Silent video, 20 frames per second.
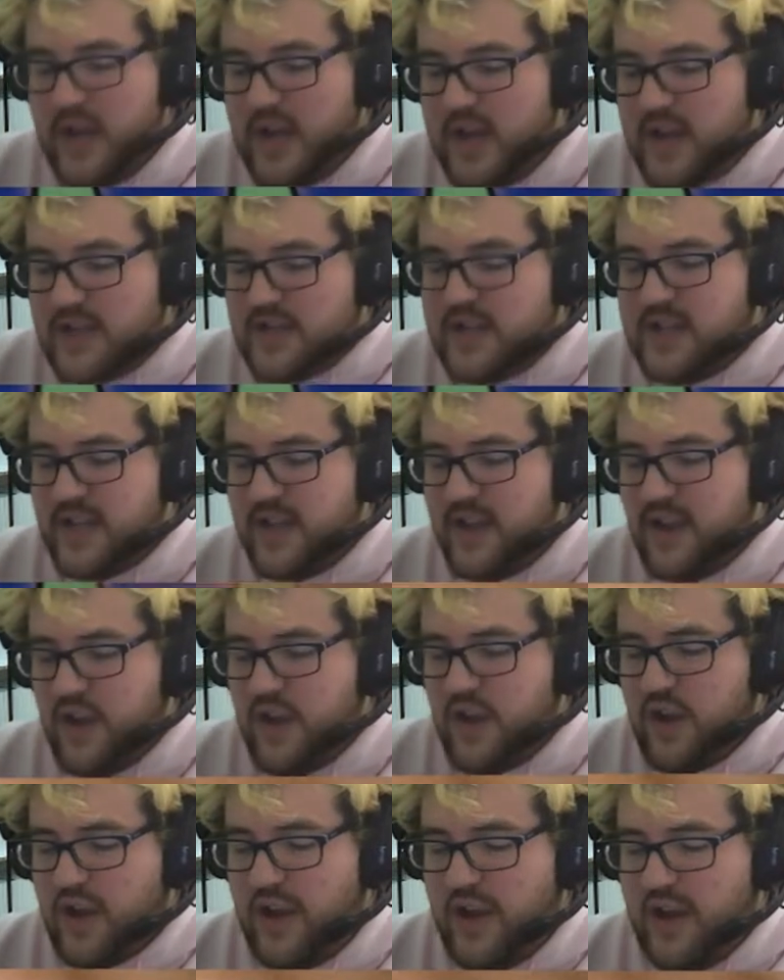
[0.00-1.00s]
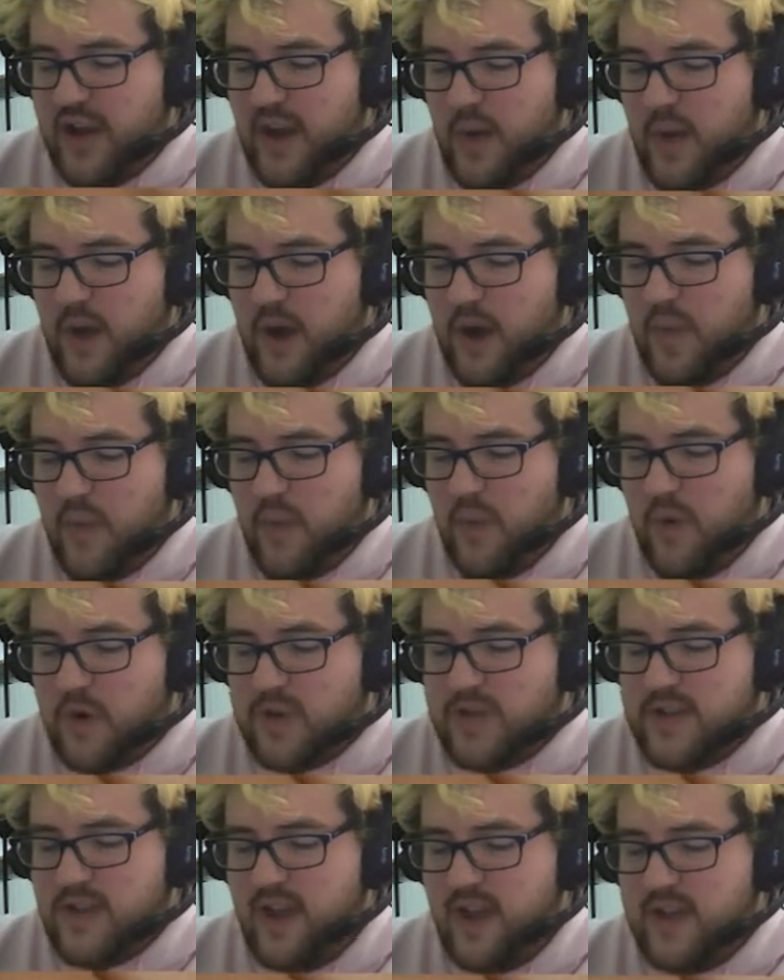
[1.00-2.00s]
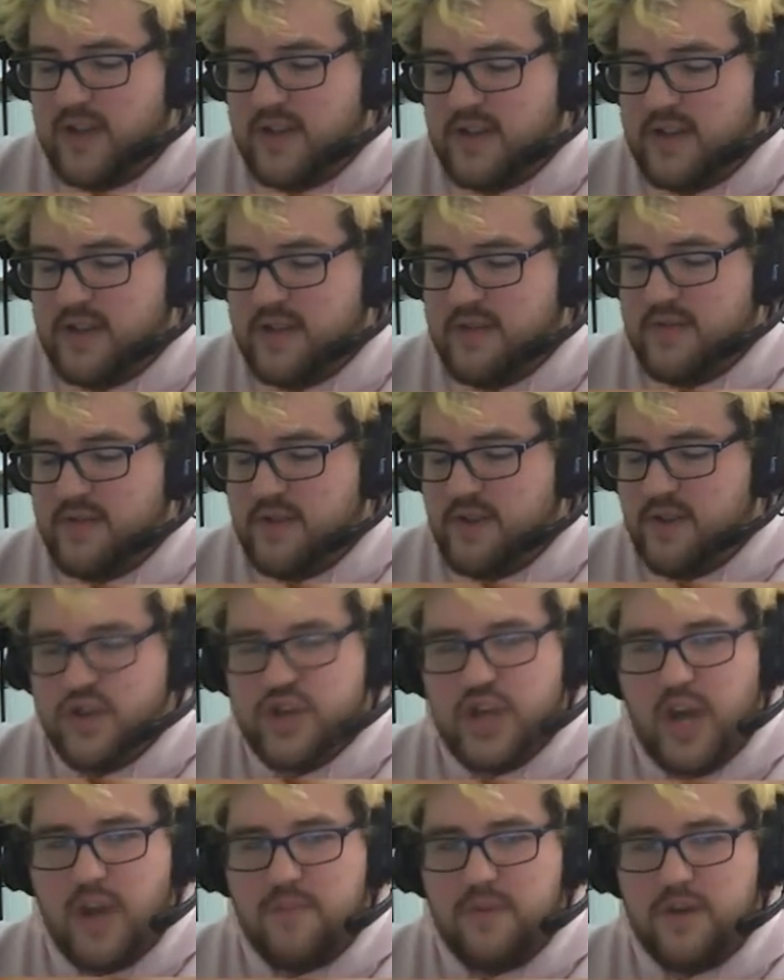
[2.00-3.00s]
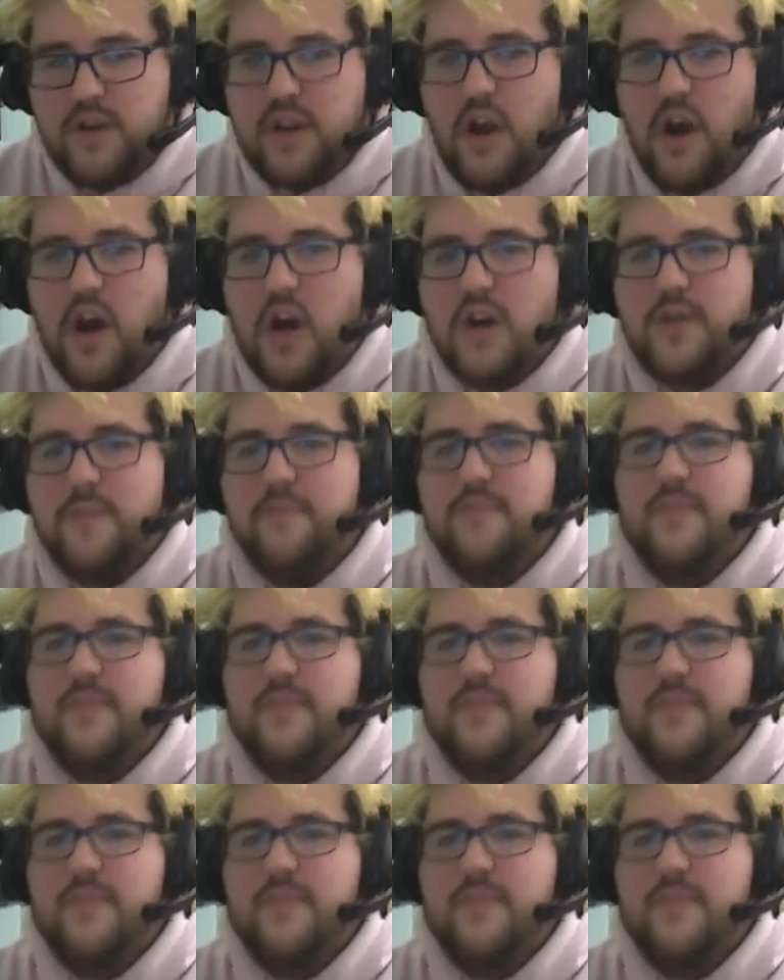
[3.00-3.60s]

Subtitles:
So let's take a look now at what else is on the champion card.